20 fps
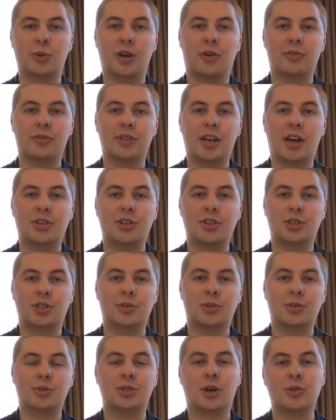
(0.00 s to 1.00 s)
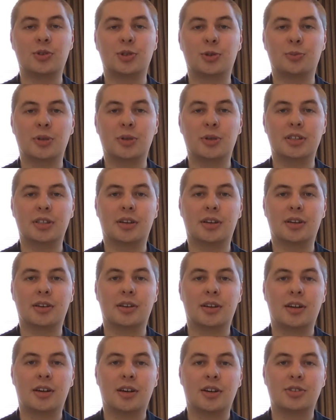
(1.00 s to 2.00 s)
be on the SU social media
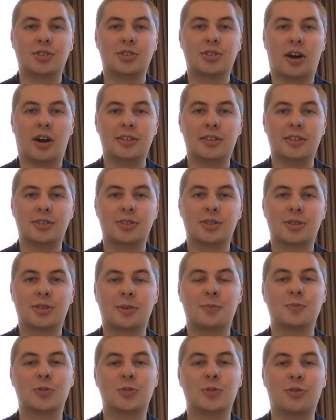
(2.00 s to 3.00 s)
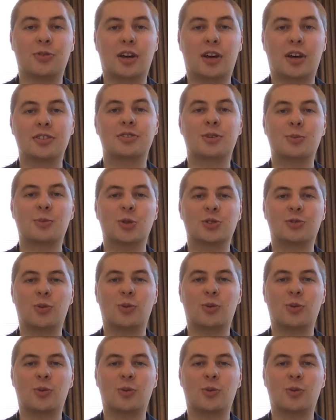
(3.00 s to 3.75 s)
sites. So thanks very much for